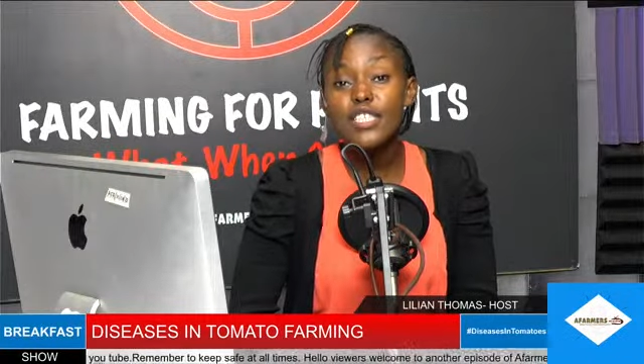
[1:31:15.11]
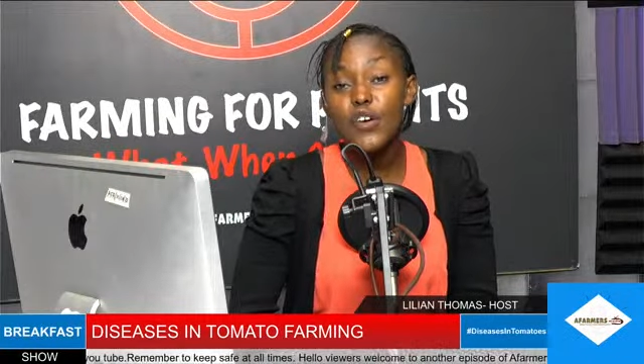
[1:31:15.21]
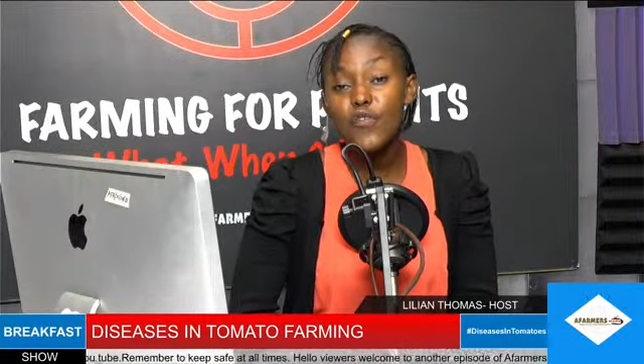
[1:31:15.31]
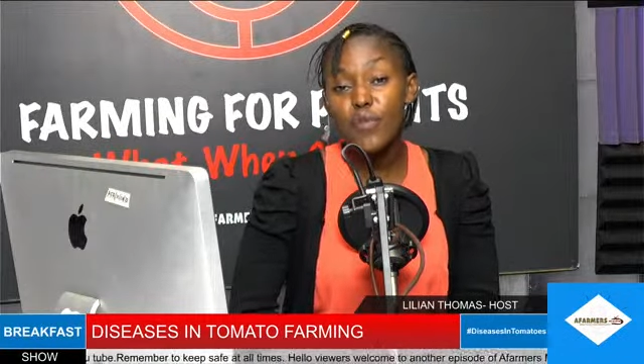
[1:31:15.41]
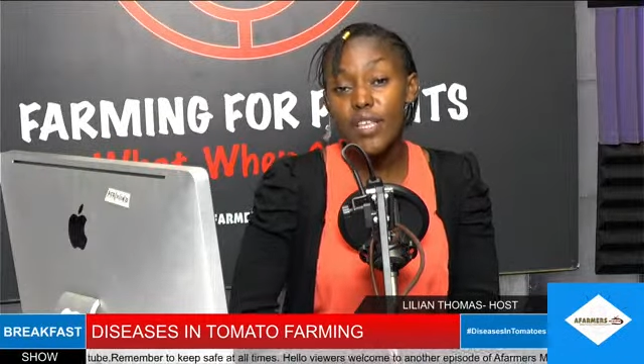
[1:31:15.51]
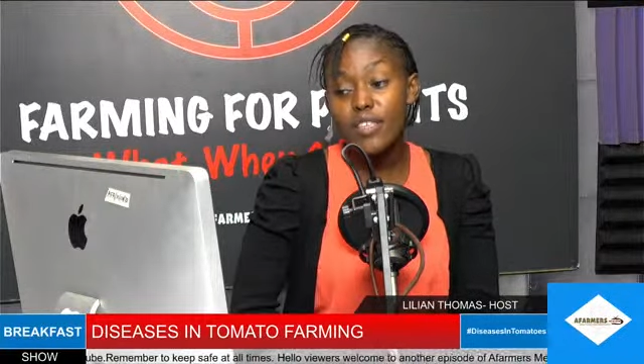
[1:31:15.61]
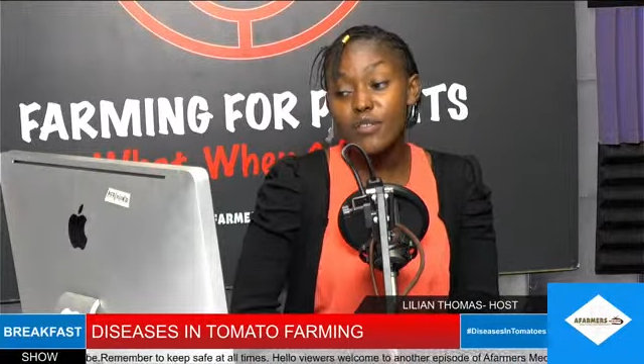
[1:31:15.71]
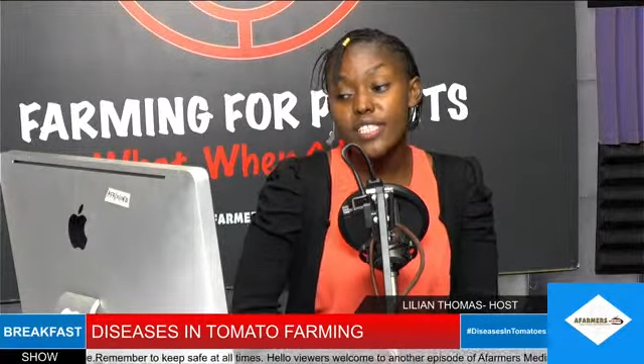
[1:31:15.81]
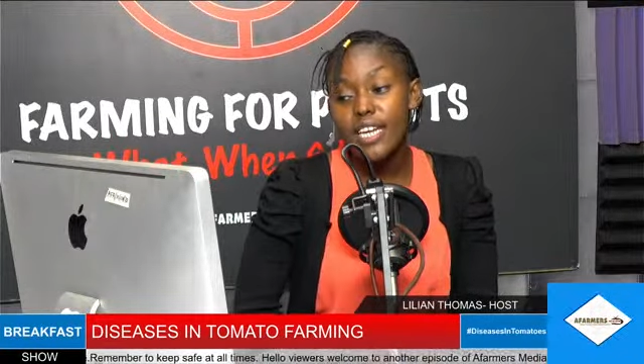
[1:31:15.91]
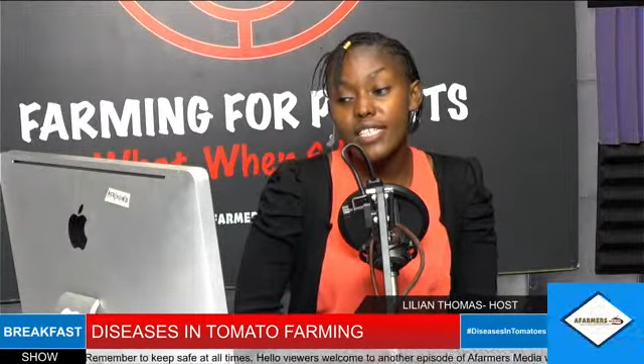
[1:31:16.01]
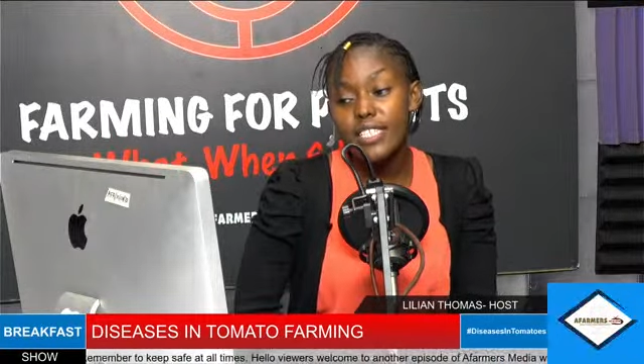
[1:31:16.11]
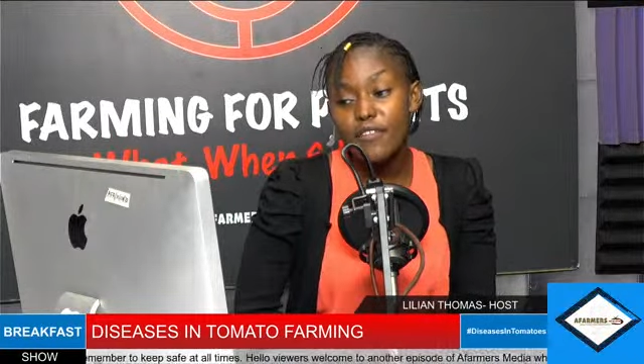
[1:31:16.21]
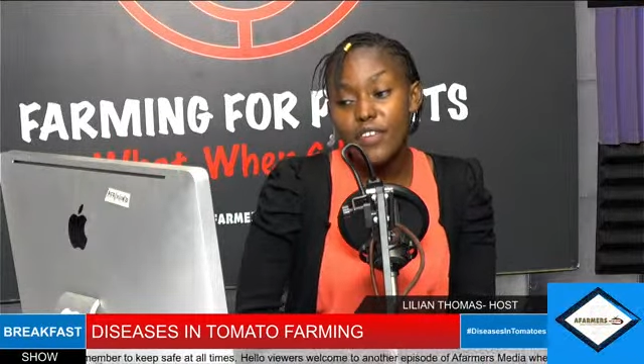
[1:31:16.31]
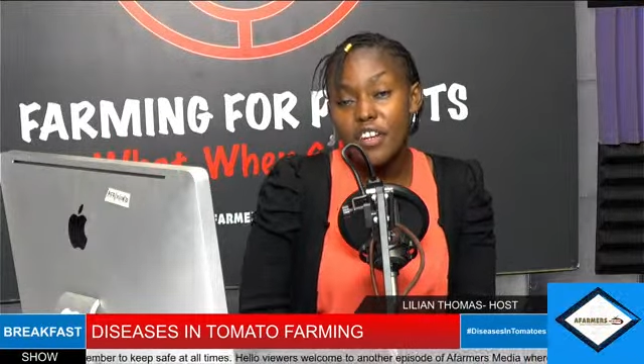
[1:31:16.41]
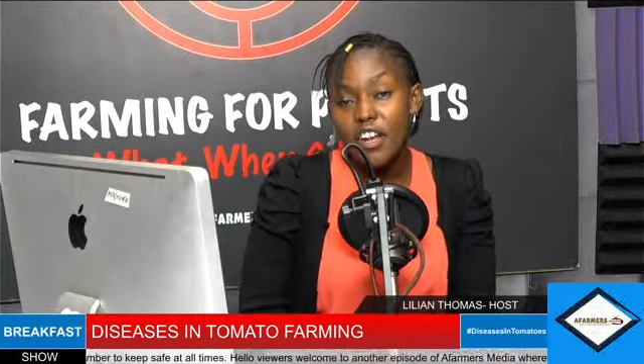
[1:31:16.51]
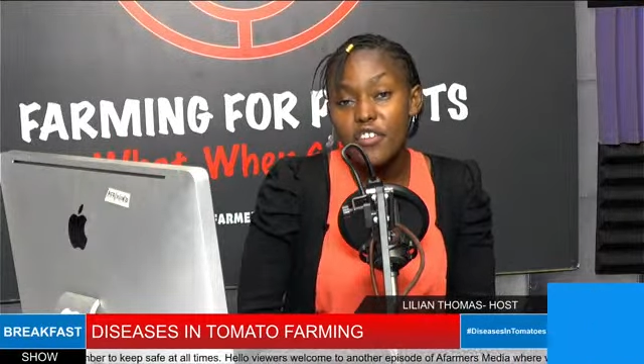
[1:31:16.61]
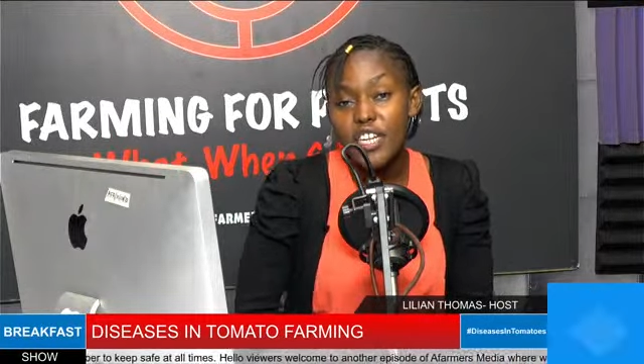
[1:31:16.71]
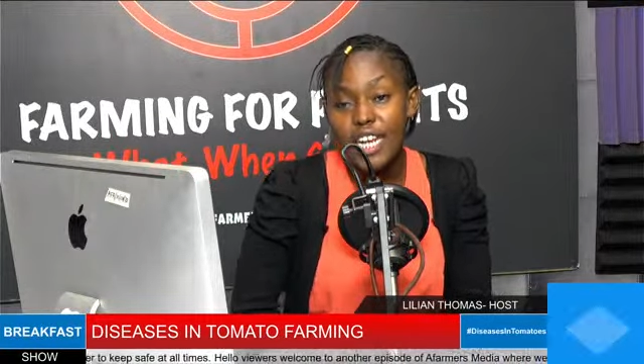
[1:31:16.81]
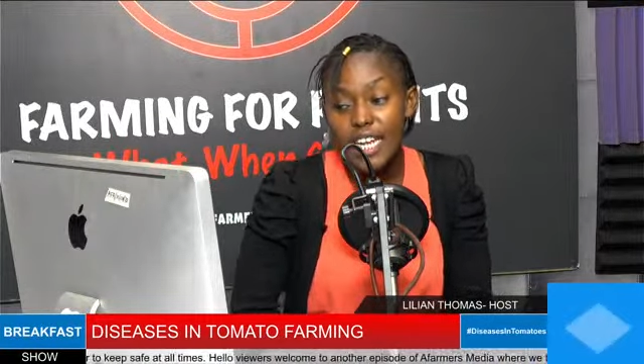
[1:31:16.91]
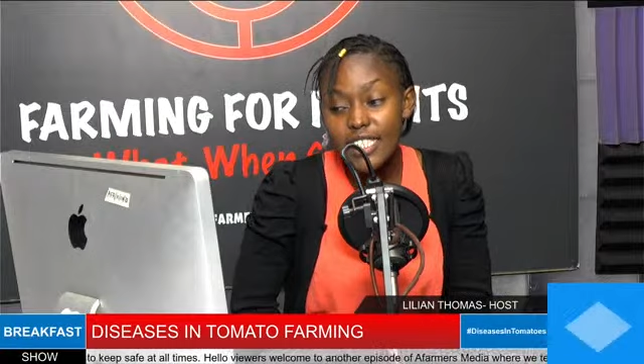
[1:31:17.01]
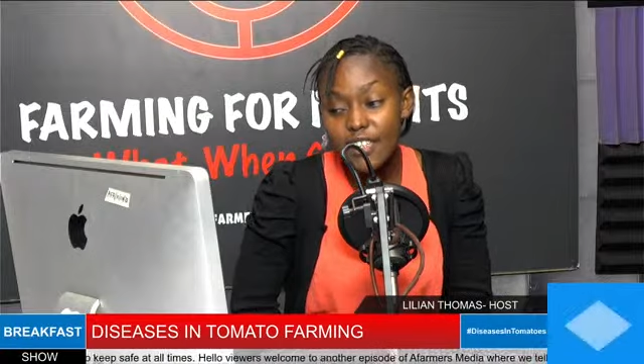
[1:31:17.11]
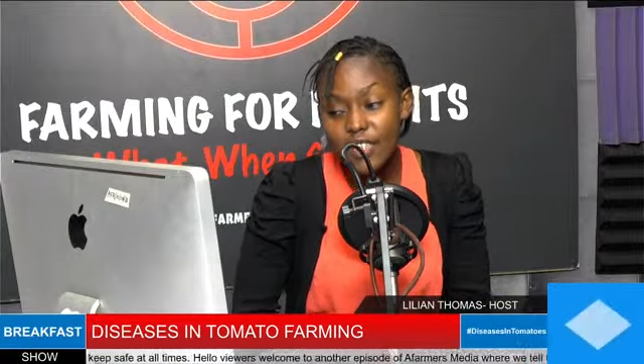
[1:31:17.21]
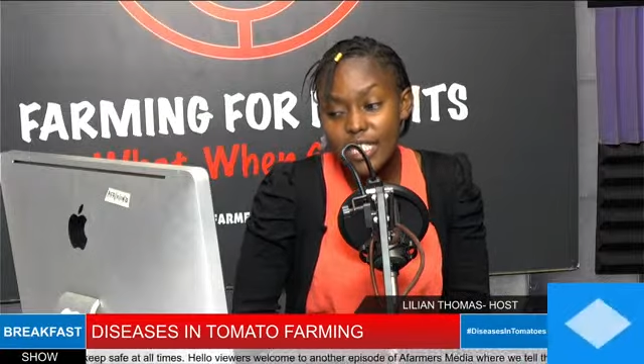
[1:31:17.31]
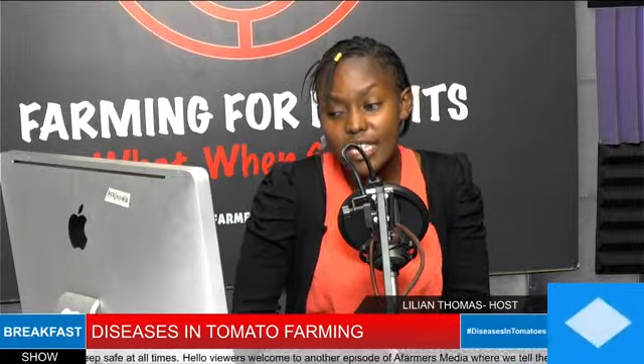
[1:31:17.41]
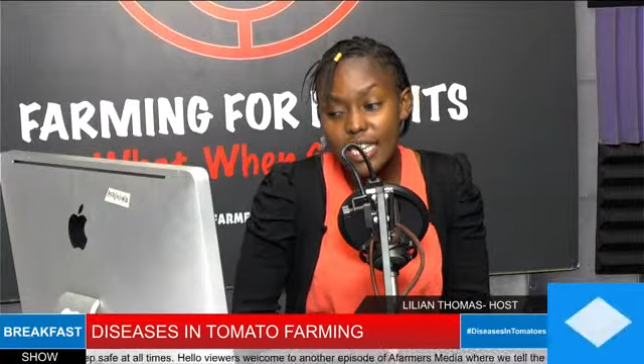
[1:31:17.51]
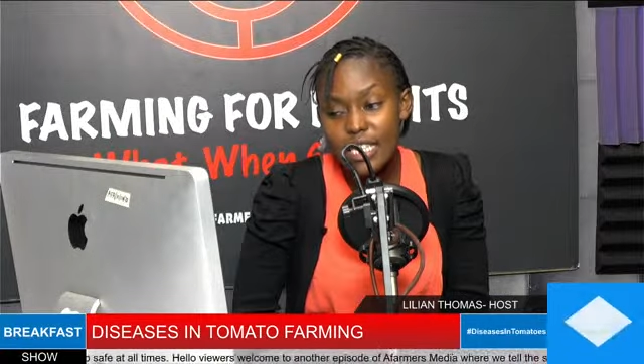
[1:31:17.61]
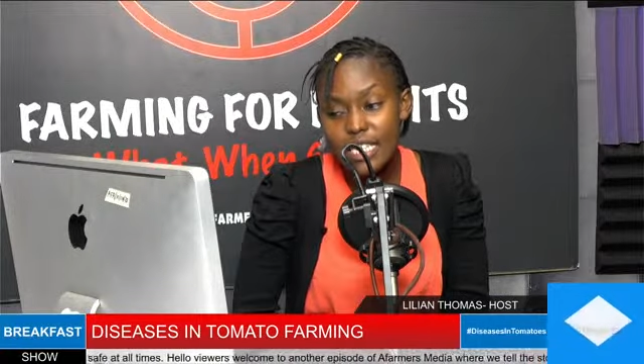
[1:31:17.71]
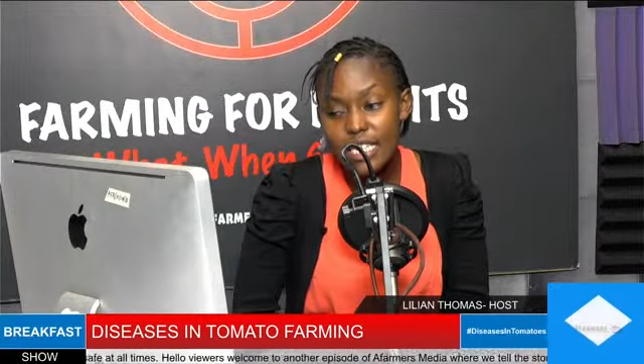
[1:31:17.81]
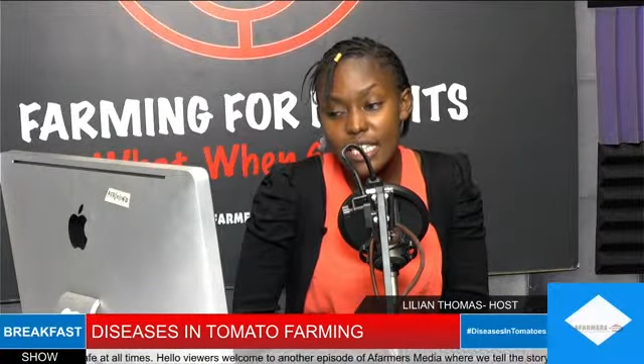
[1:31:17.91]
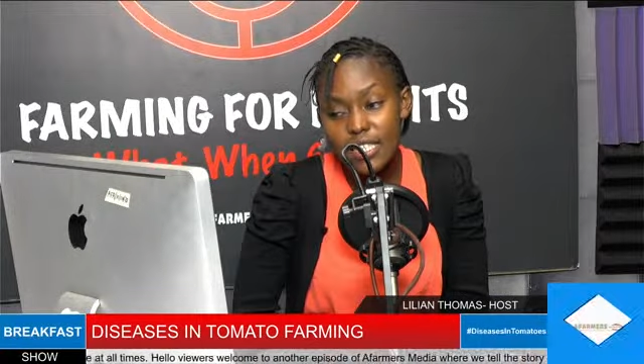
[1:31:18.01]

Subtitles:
1,779 cases.